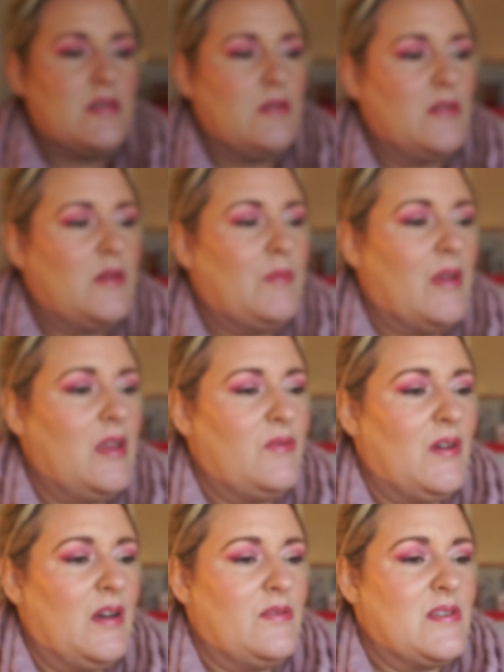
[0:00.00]
took me
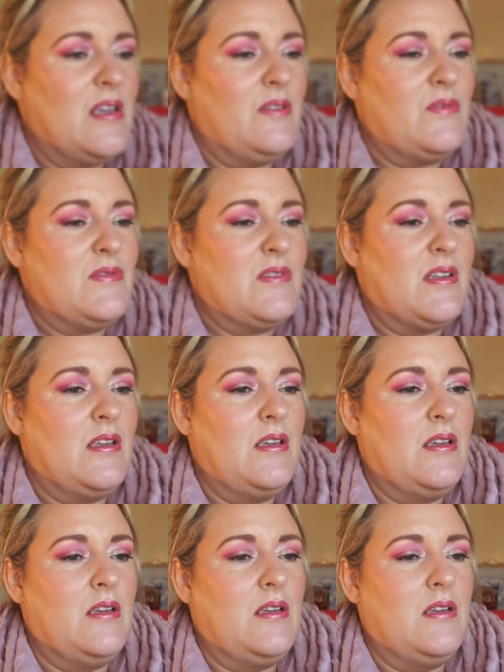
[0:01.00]
5, 10,
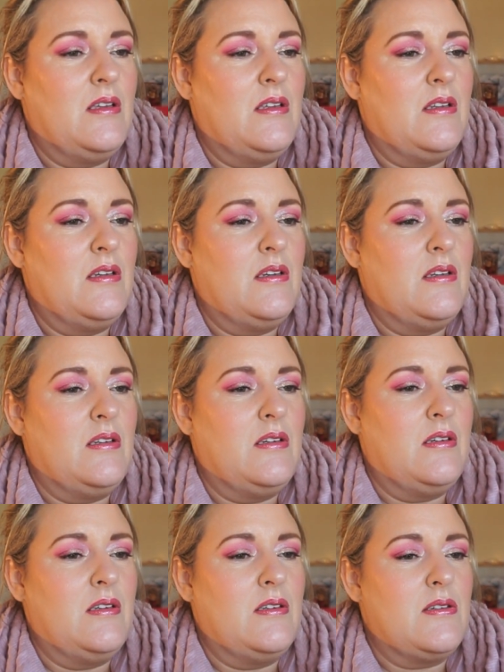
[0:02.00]

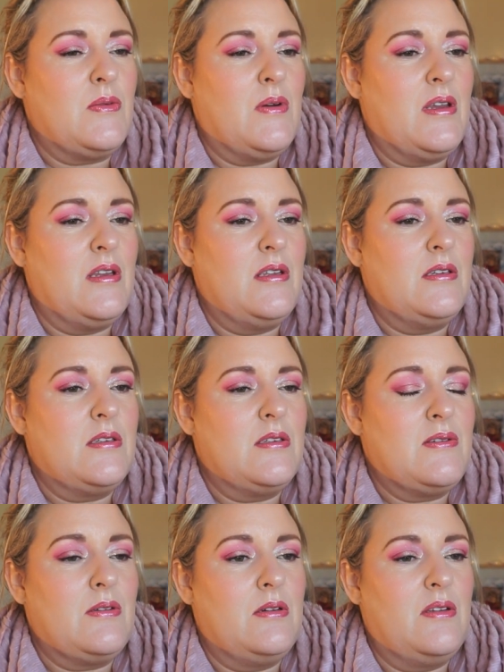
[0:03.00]
15, 20,
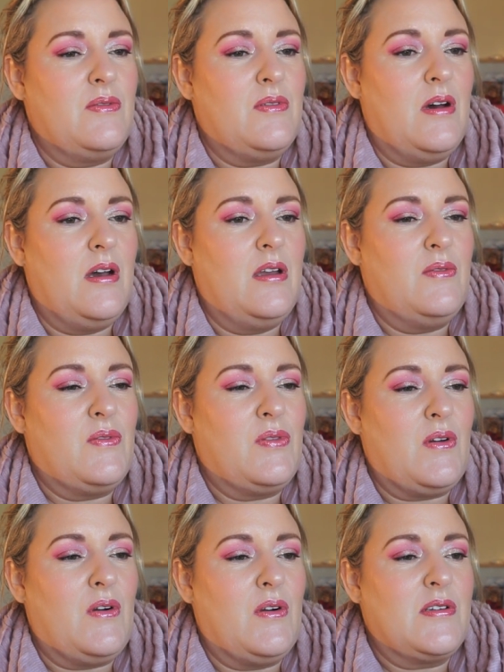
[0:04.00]
25,
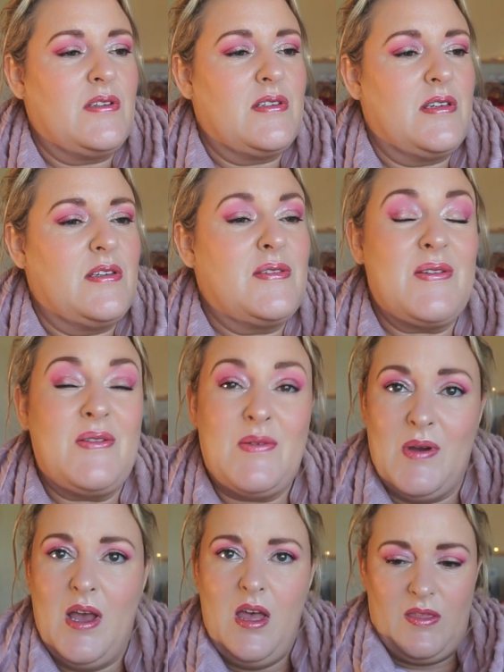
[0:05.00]

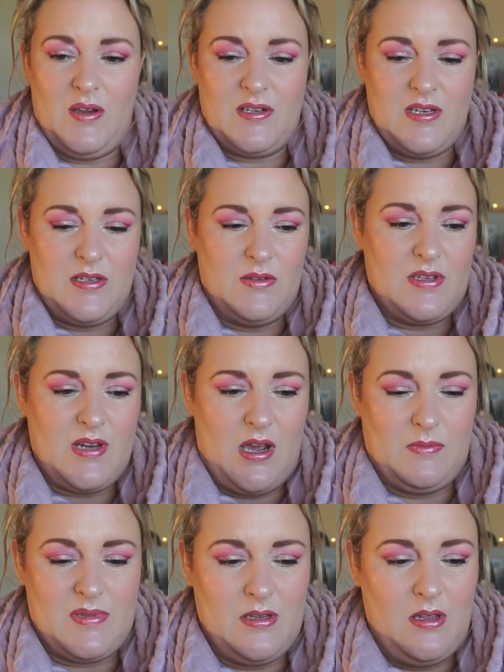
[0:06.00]
32
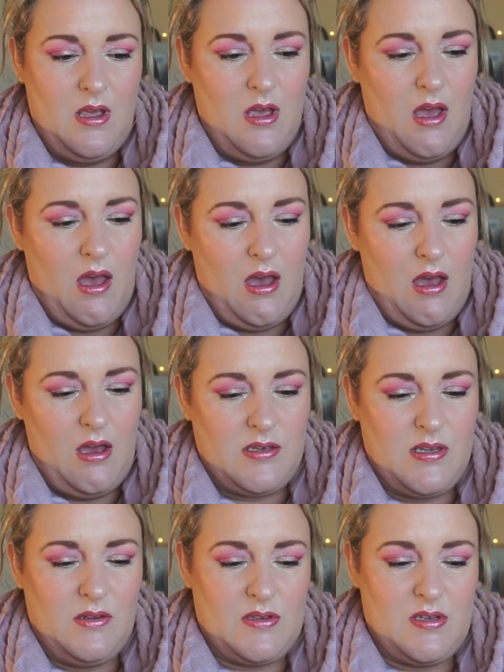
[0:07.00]
times
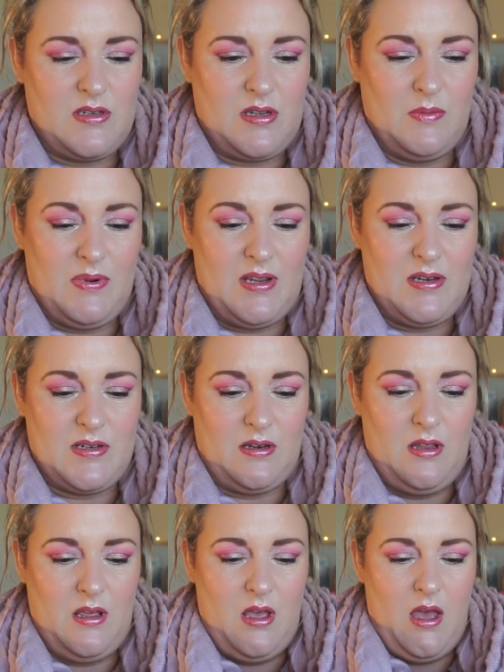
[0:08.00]
to use it to completion.
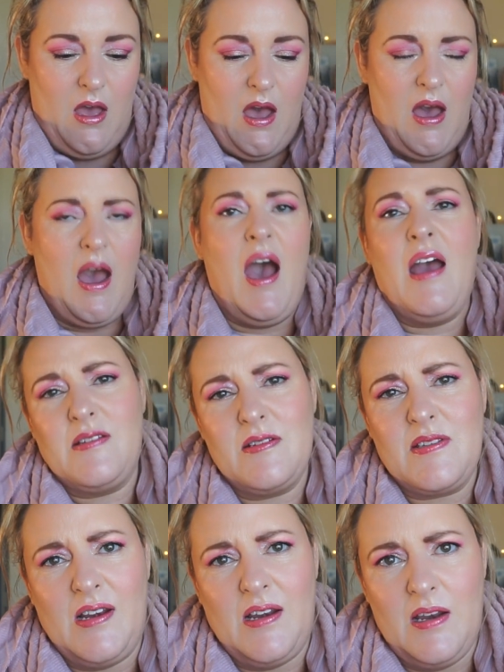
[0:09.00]
I had
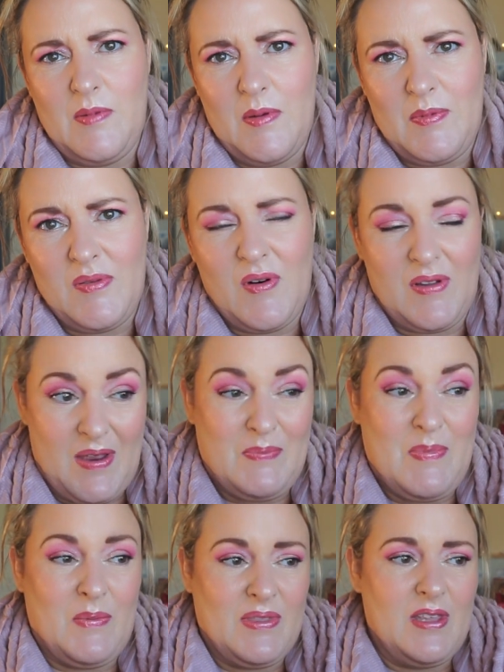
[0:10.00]
used it a little bit before that,
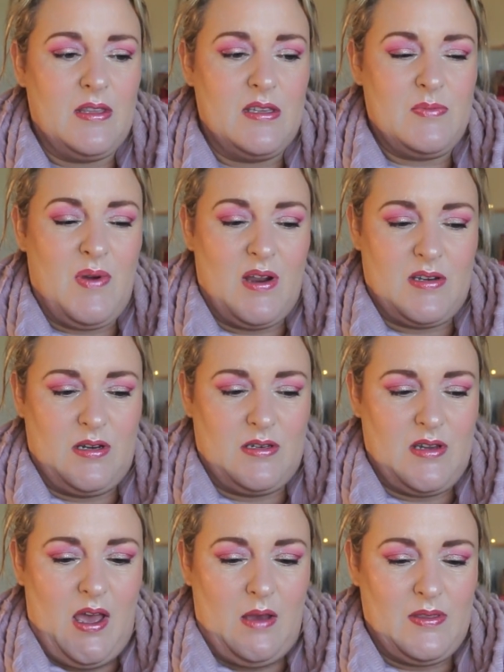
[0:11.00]
but within this
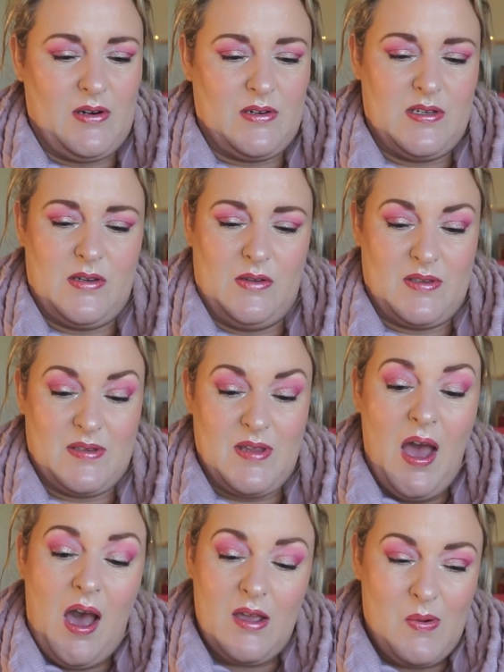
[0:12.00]
project, 32 uses,
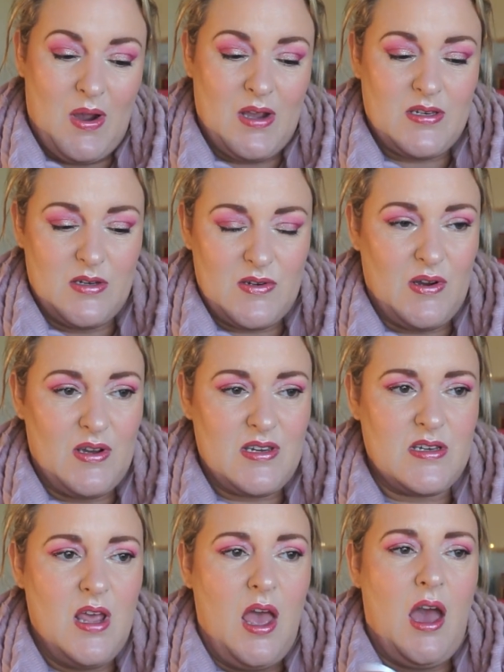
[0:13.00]
I quite enjoyed
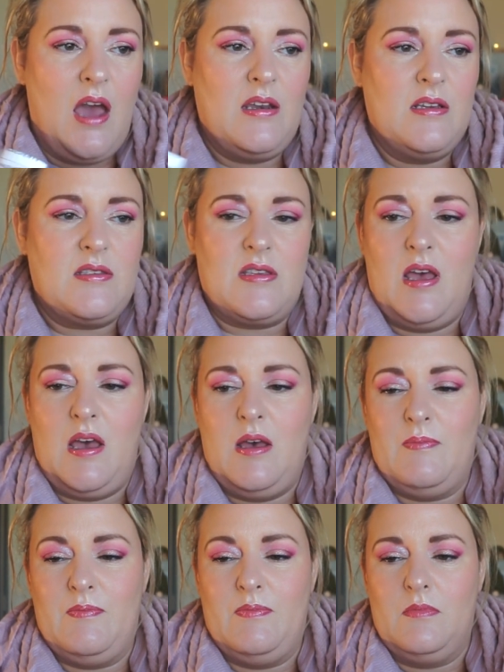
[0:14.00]
it. And
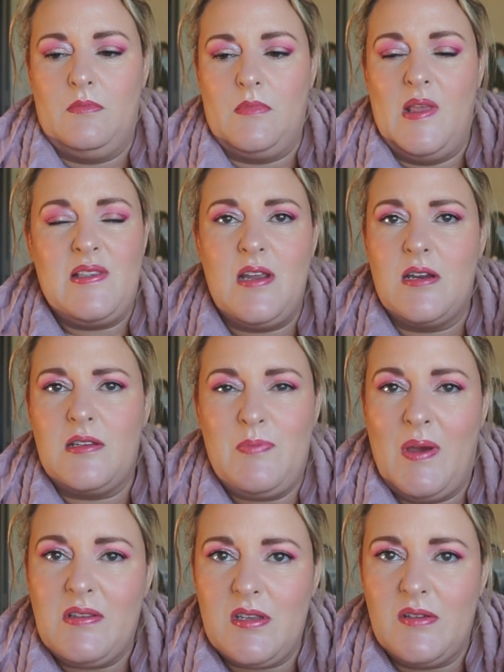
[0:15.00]
it's not
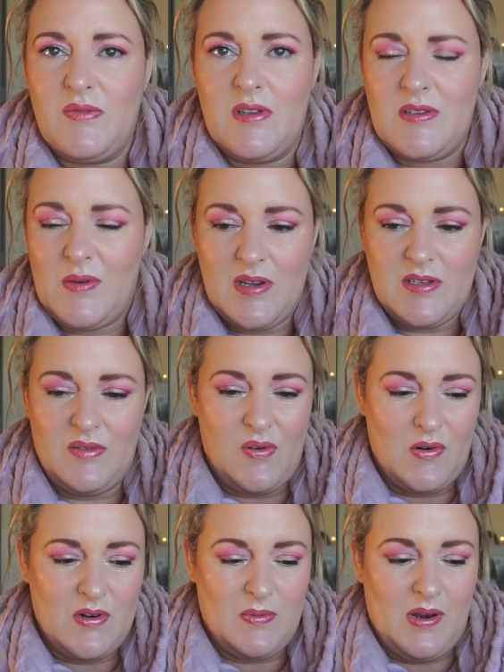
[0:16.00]
expensive, it's quite
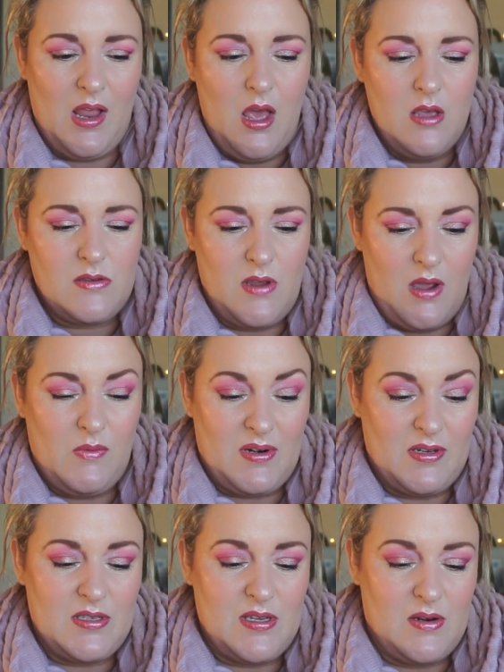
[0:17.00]
affordable. So I
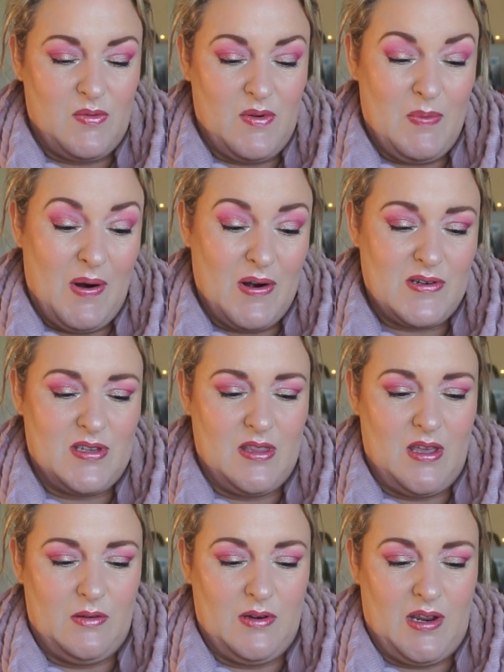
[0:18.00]
would consider repurchasing
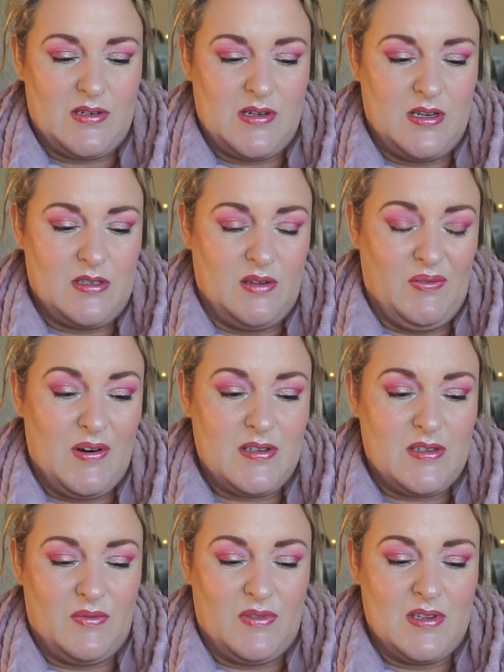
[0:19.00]
that one, actually. It's the
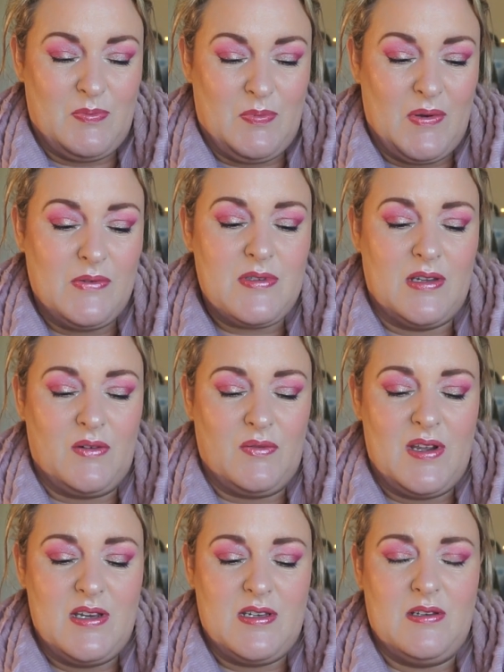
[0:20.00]
first of this Boots
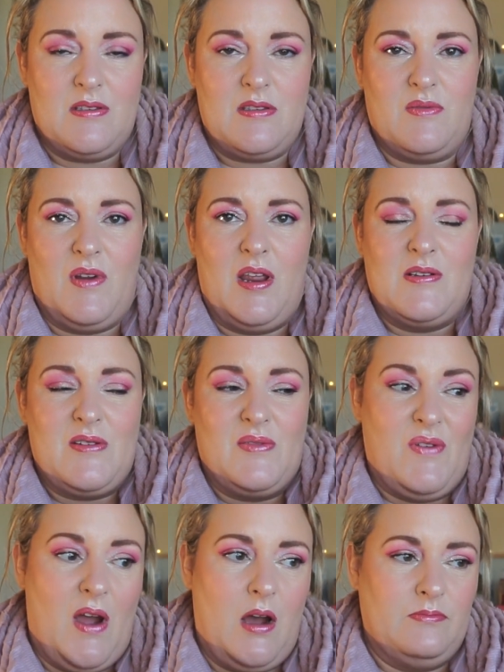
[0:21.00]
ingredients range
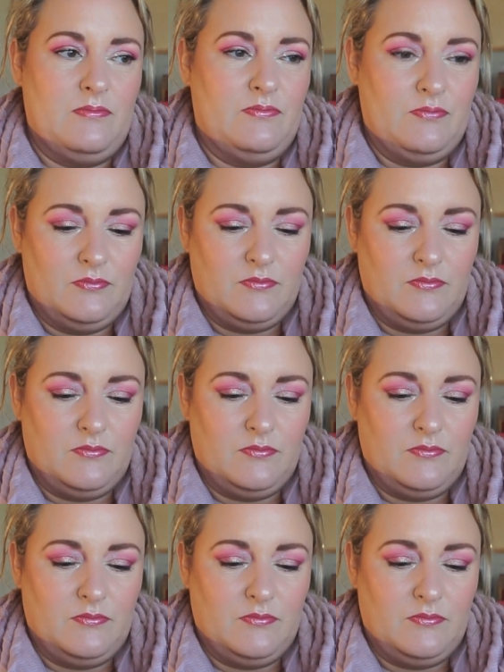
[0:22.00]
from